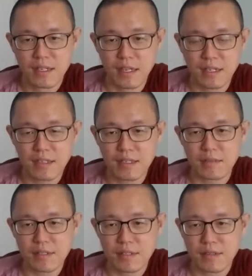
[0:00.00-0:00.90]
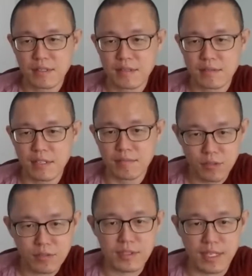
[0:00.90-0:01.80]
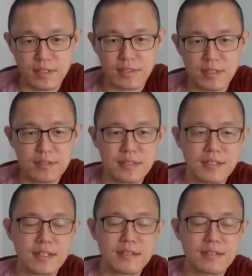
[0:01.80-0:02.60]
And in most cases,